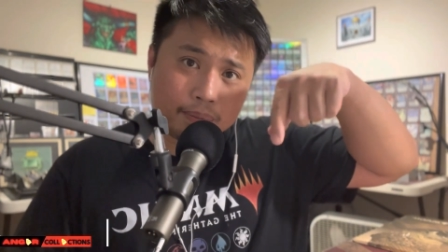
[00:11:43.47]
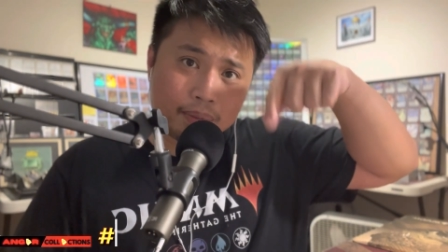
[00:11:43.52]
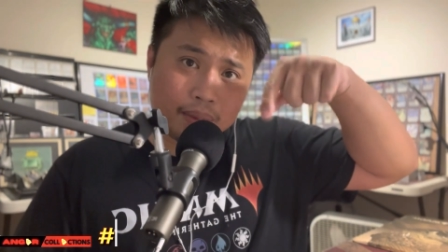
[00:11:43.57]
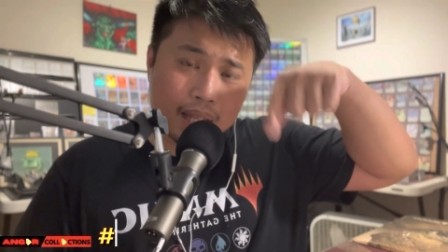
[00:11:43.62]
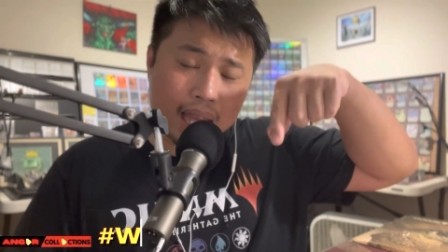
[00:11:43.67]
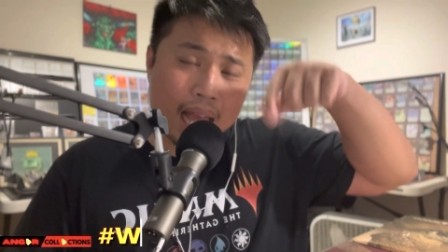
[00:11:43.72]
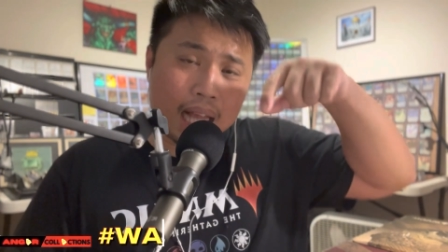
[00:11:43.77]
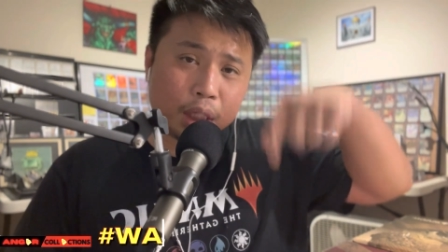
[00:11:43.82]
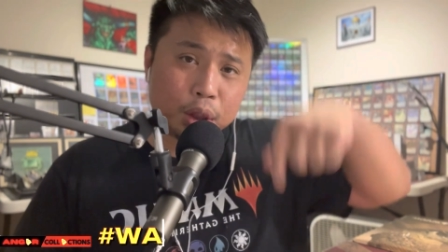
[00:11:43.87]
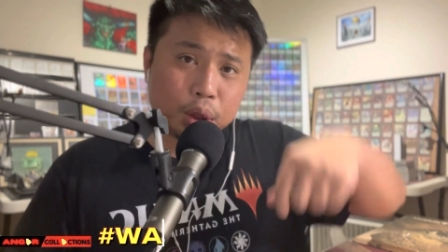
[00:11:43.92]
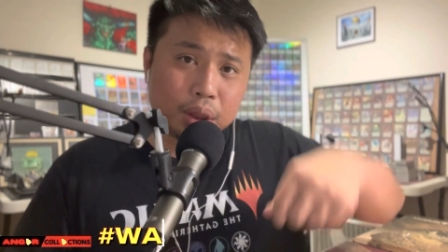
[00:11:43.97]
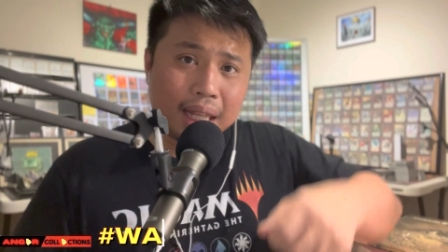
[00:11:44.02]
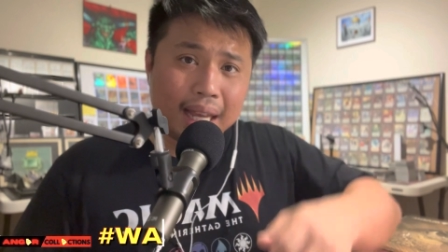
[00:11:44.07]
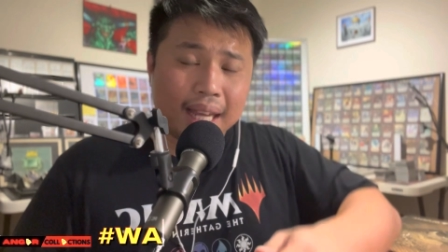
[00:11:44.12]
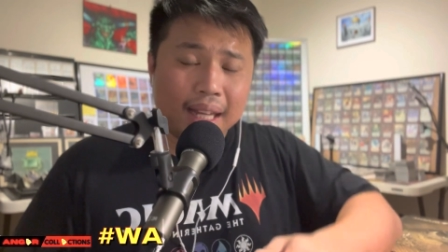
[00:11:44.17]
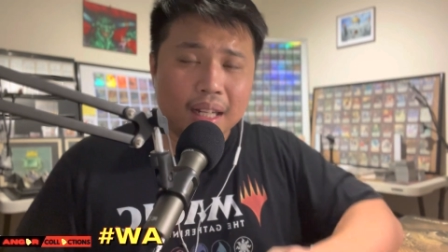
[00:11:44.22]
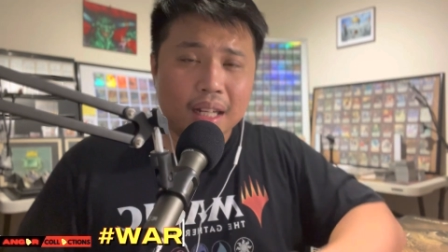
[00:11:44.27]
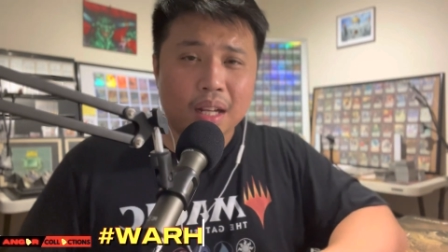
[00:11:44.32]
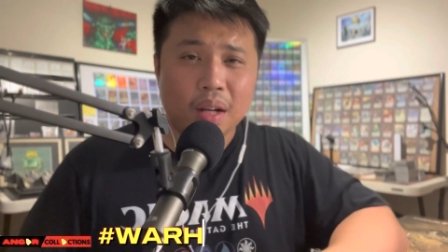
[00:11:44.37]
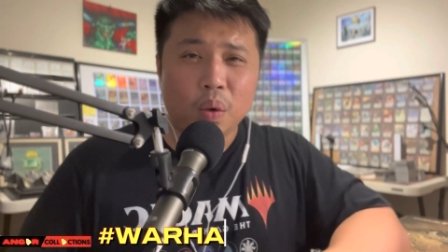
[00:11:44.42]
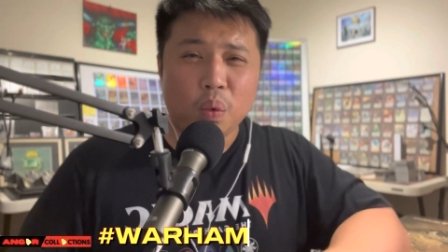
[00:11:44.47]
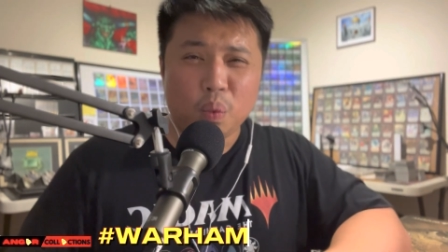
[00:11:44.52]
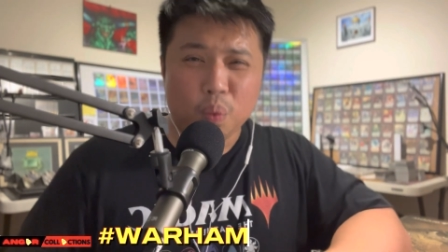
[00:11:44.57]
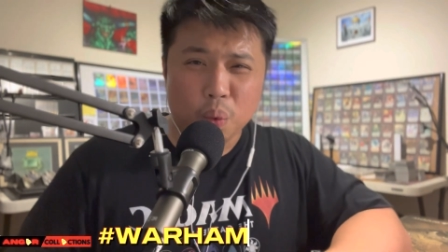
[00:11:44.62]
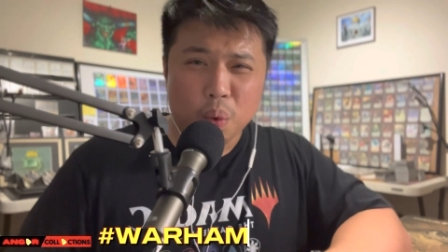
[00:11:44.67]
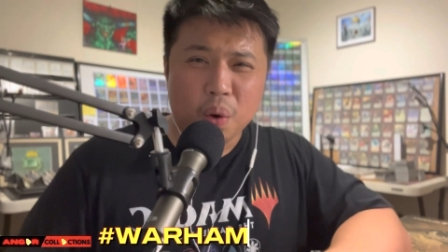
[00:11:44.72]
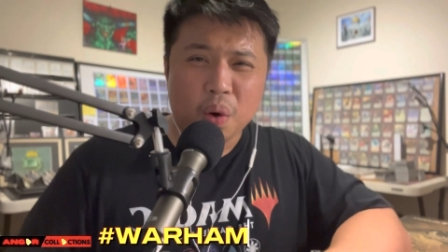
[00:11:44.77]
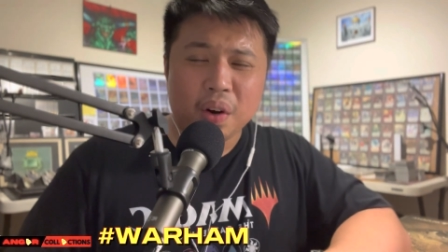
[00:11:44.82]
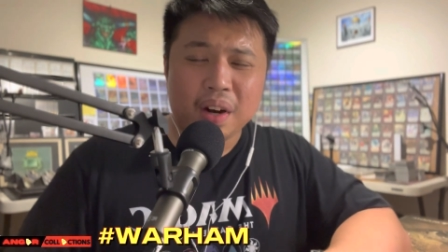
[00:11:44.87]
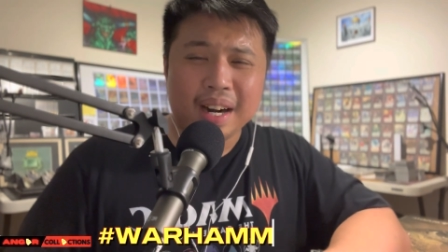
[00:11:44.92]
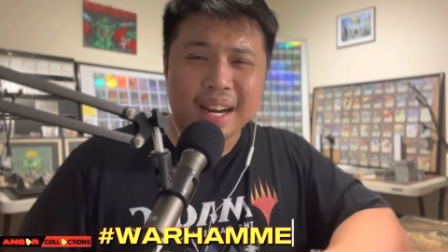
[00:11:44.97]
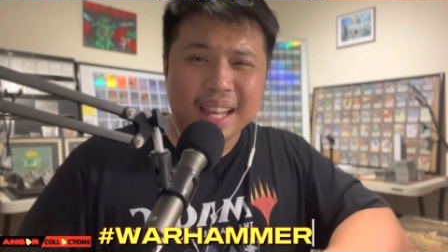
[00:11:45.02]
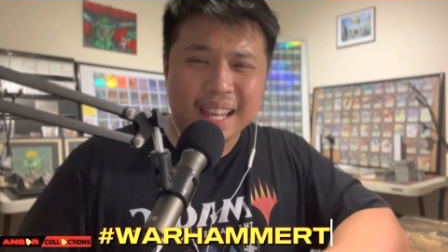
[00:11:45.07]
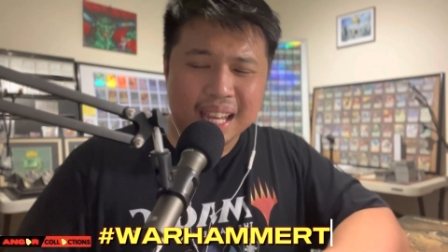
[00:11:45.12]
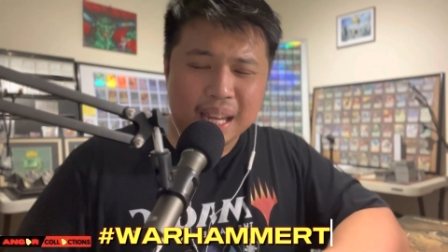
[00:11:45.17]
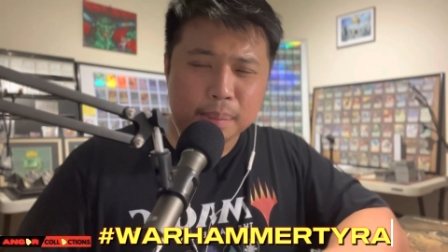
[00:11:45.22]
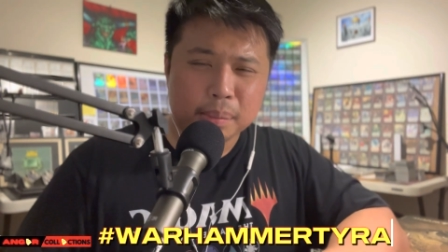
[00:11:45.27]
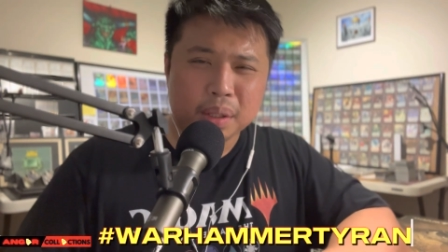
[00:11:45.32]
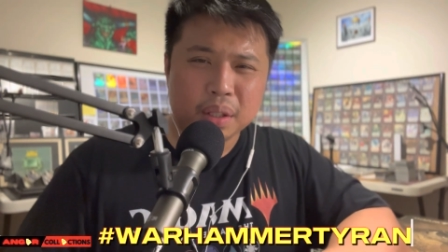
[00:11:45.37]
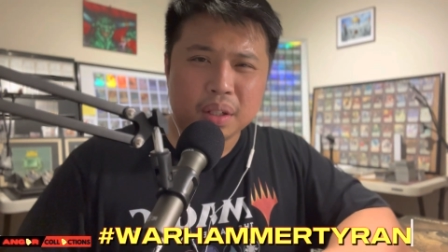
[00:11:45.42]
Hashtag
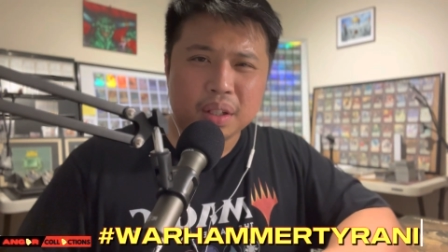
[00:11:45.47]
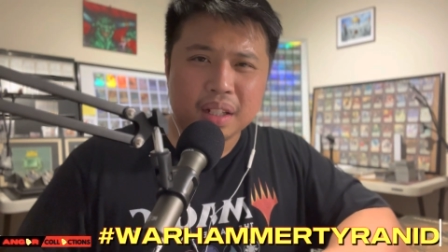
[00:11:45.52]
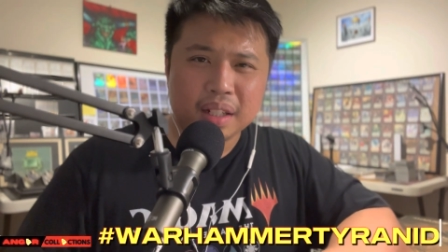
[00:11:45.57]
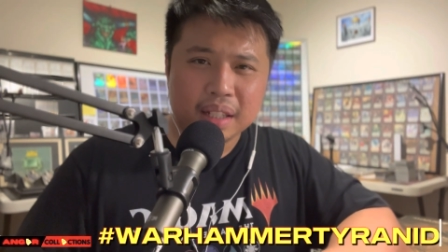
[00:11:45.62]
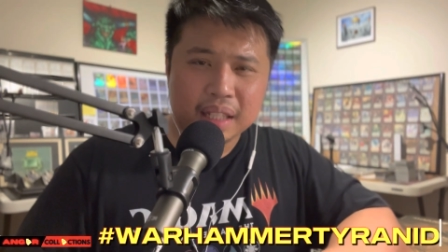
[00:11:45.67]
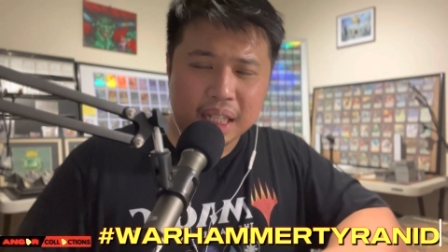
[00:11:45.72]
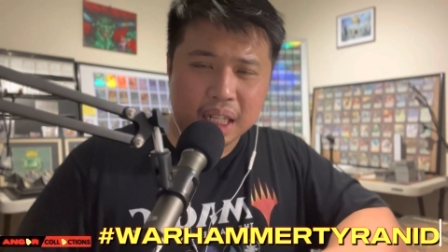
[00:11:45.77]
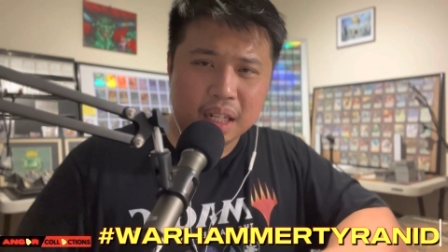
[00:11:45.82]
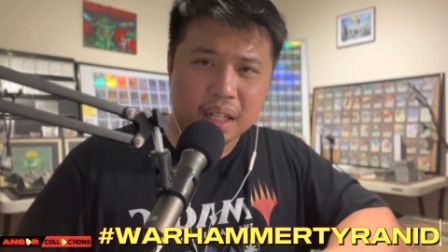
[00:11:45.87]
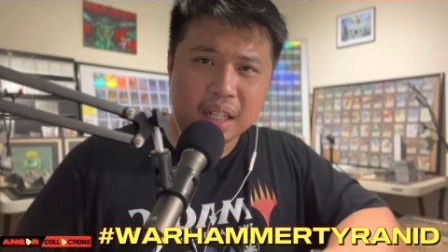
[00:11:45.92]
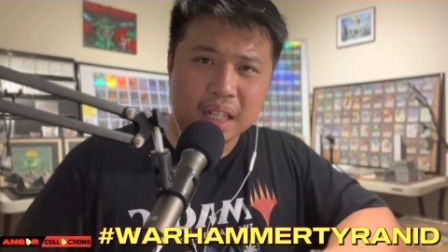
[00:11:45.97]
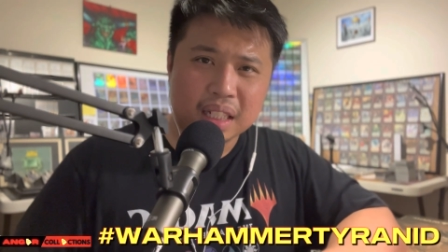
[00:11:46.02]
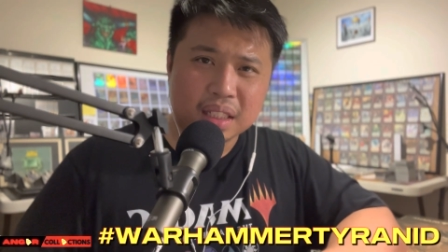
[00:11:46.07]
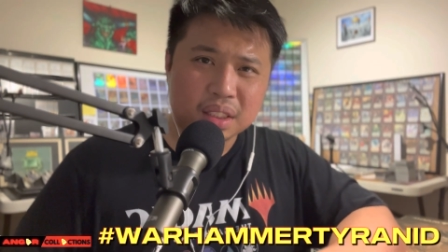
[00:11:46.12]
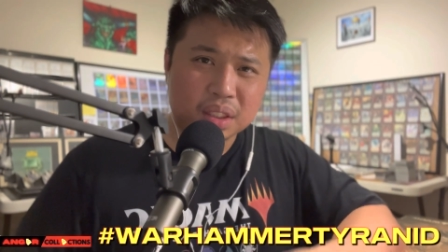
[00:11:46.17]
Warhammer Tyranid.